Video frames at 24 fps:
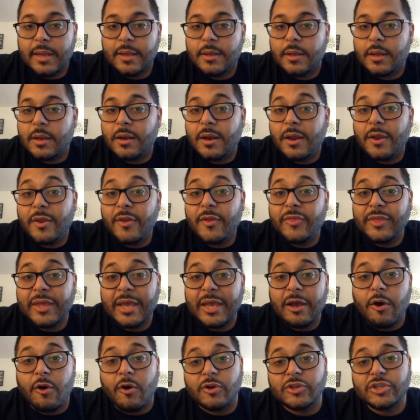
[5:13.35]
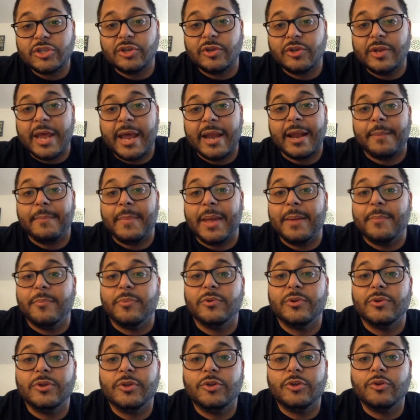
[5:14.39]
Another thing also that I'm
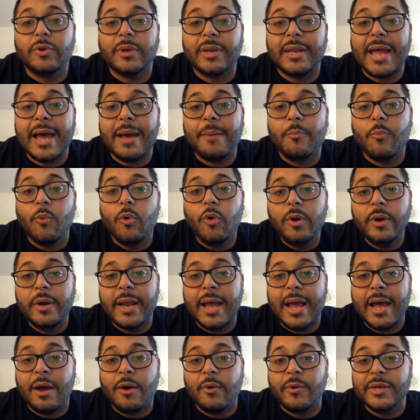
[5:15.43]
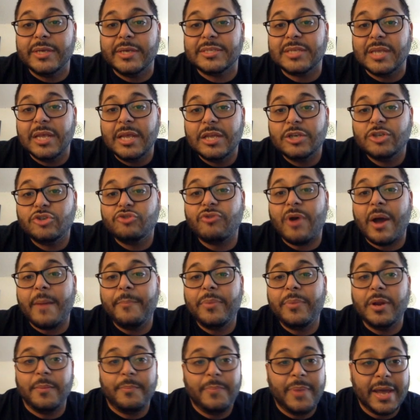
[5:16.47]
able to do a lot more now is
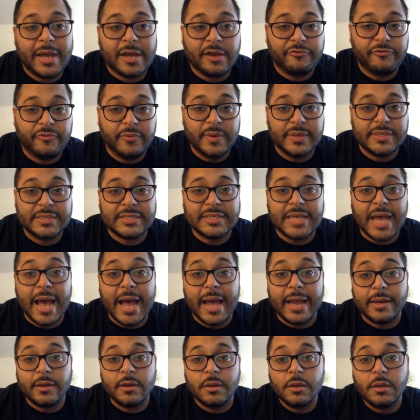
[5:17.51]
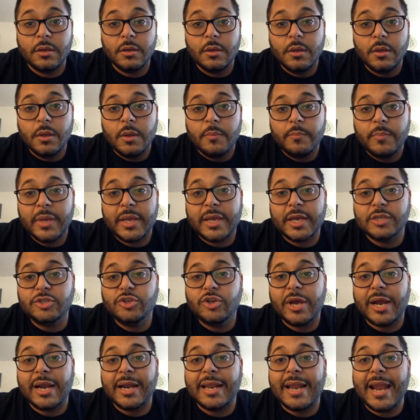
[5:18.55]
dropping the Pekka from the side. Because you
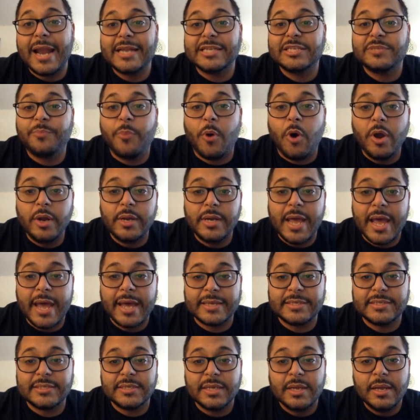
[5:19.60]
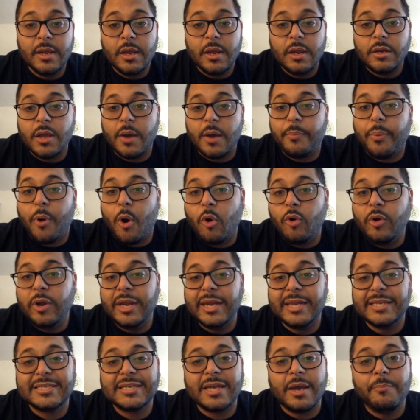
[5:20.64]
got a lot of spawn decks, the
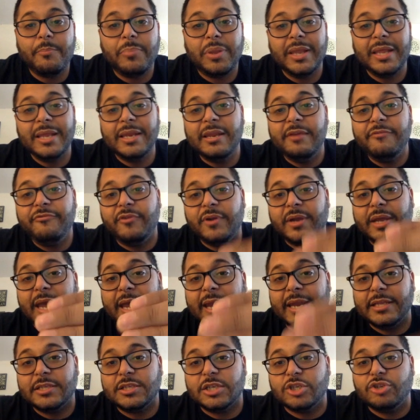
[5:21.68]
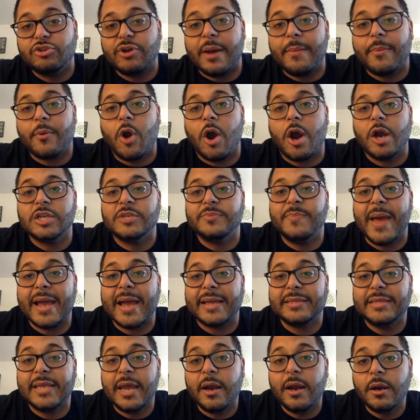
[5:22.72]
opponent is completely forgetting to drop cards
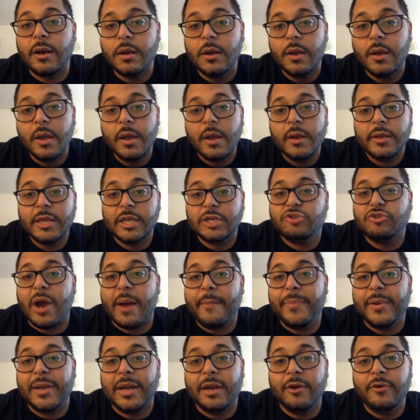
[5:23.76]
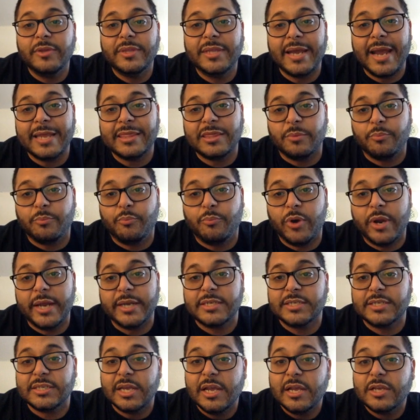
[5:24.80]
back there. They're dropping everything at the
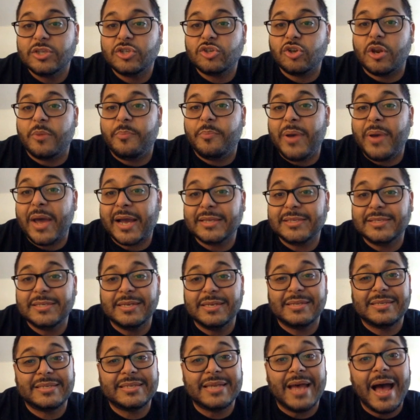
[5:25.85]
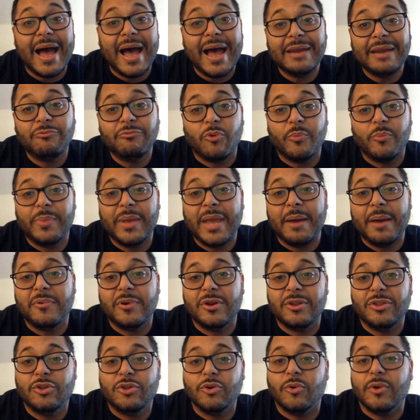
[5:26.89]
bridge, so the Pekka to the side will be able
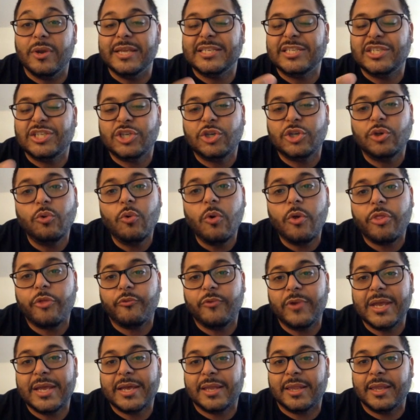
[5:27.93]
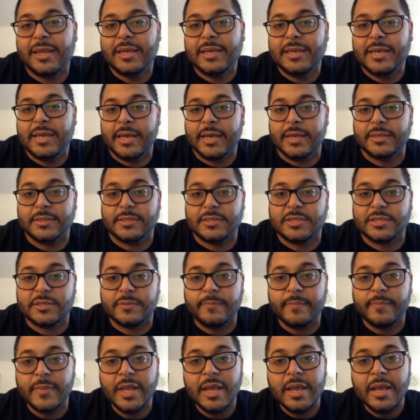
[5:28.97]
to do at least 2 or 3 clean hits.
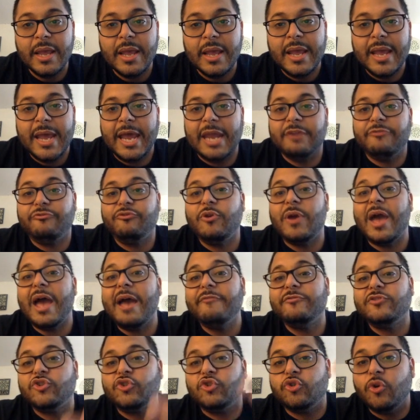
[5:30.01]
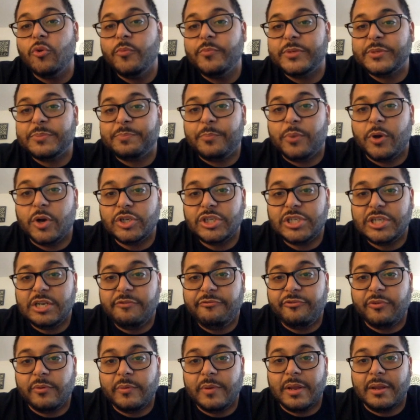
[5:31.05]
And if you have troops pushing
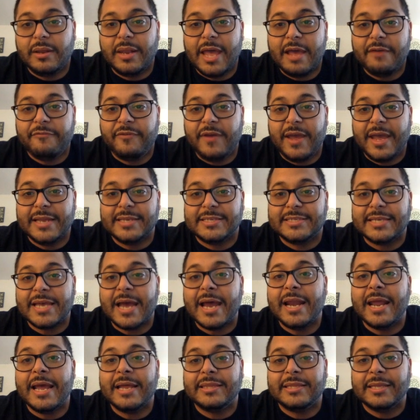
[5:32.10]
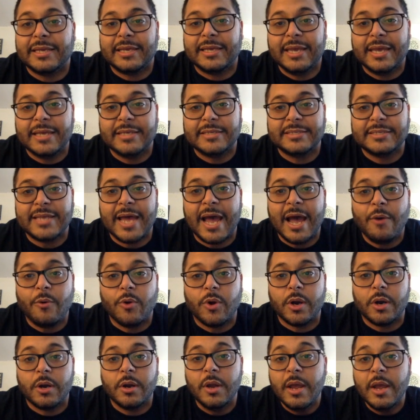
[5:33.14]
from the left-hand side at the King's
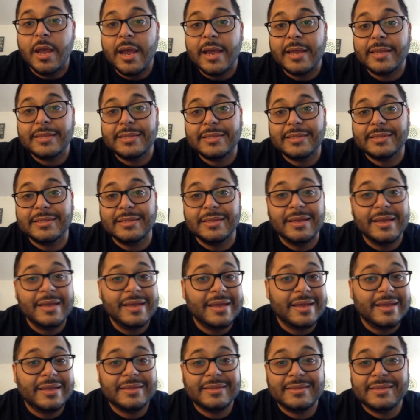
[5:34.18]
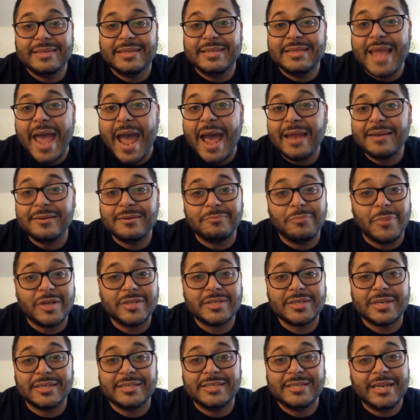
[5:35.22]
Tower, that
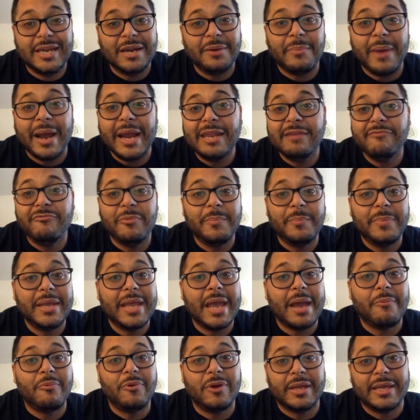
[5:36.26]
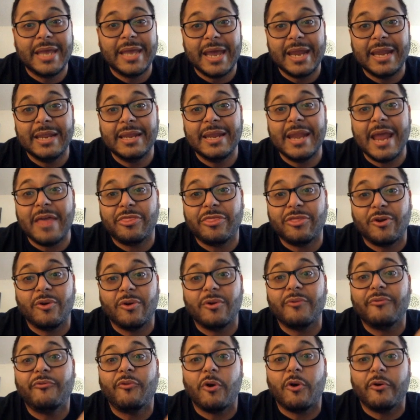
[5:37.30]
musketeer might even be able to get in that 3rd
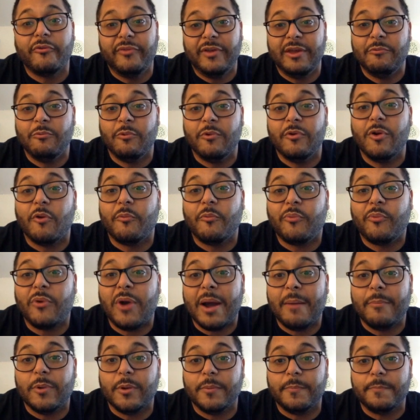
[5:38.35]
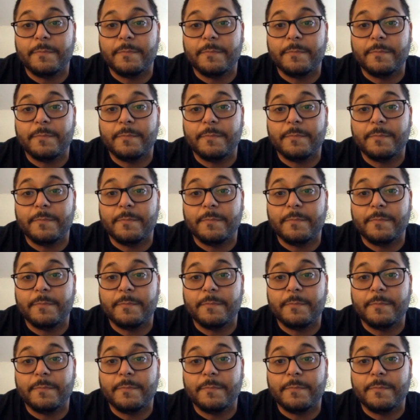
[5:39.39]
or 4th hit with no problem.